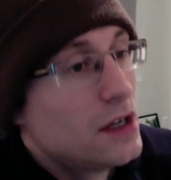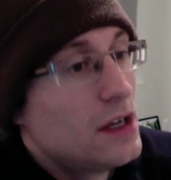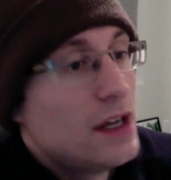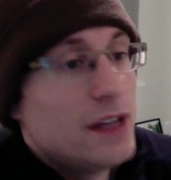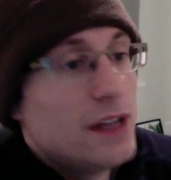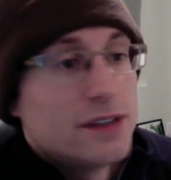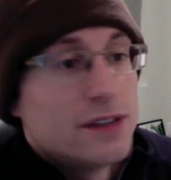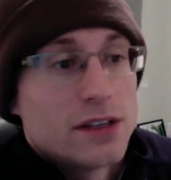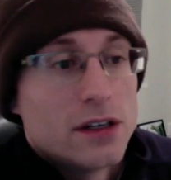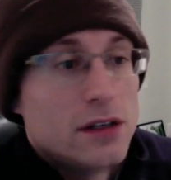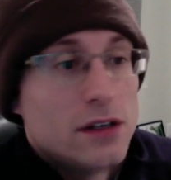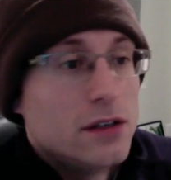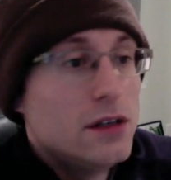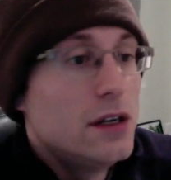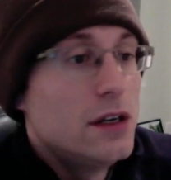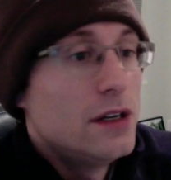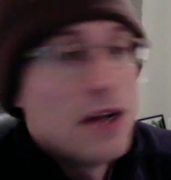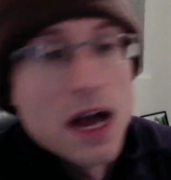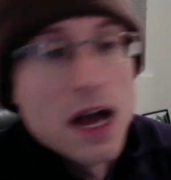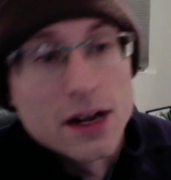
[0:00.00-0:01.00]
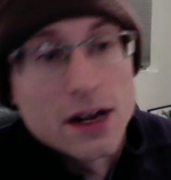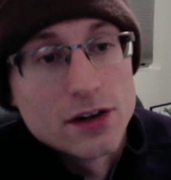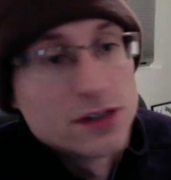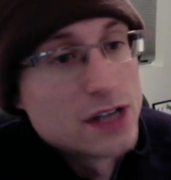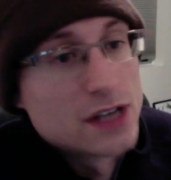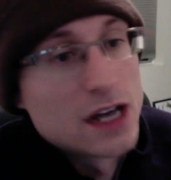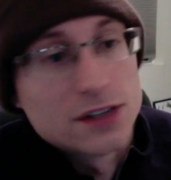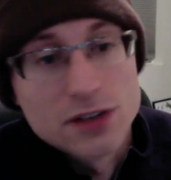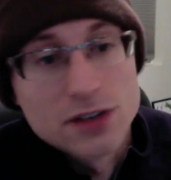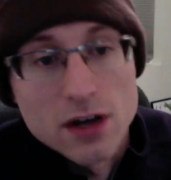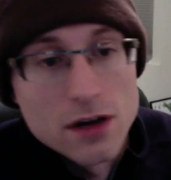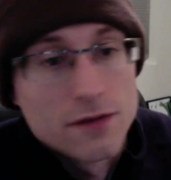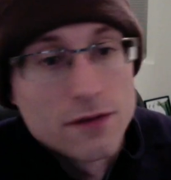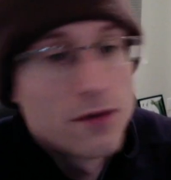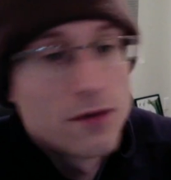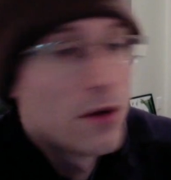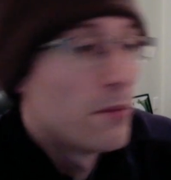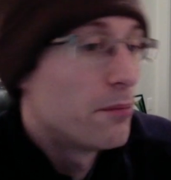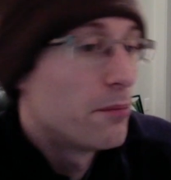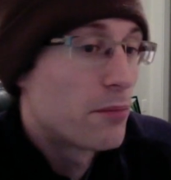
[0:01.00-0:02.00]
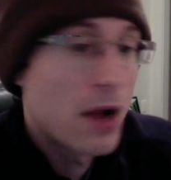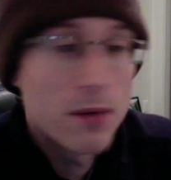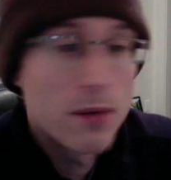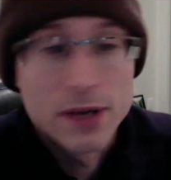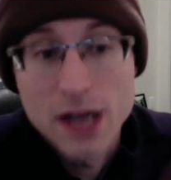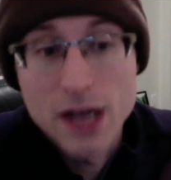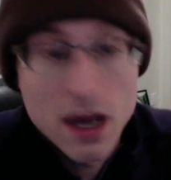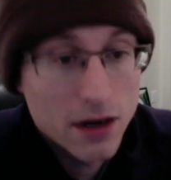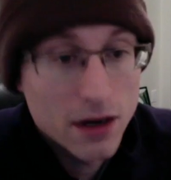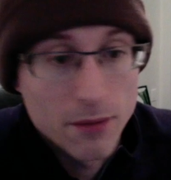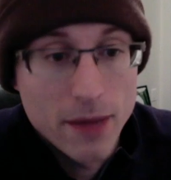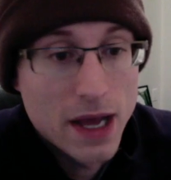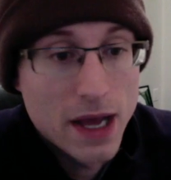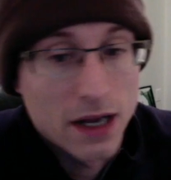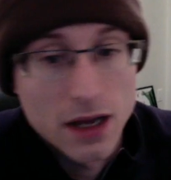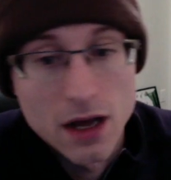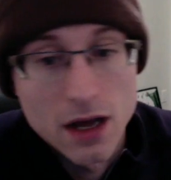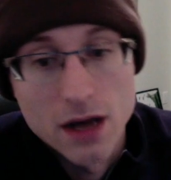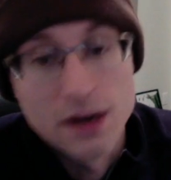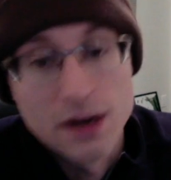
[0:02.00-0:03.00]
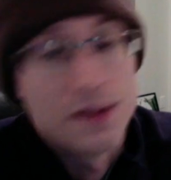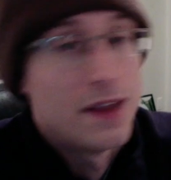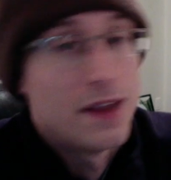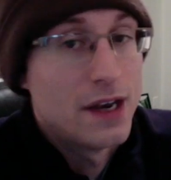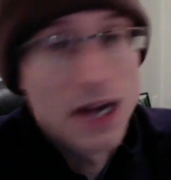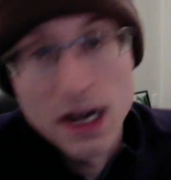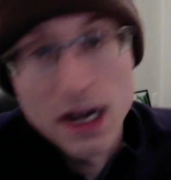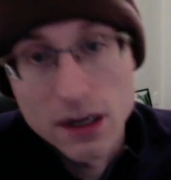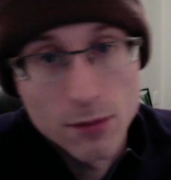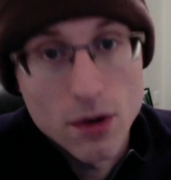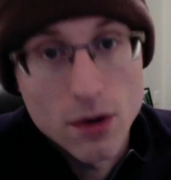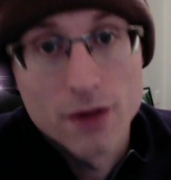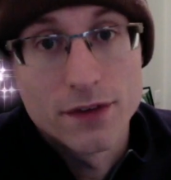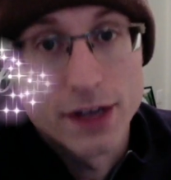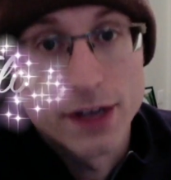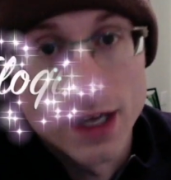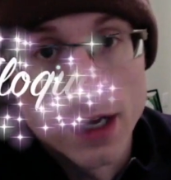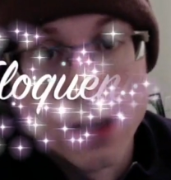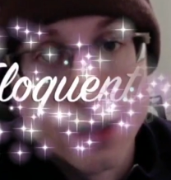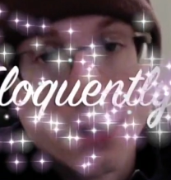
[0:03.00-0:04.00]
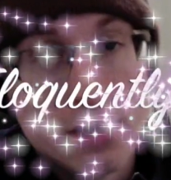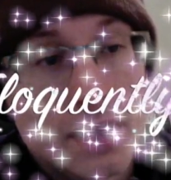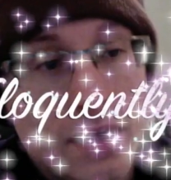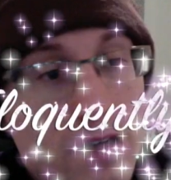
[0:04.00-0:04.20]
It's going to knock your socks off, probably knock them back on, and then knock them off again.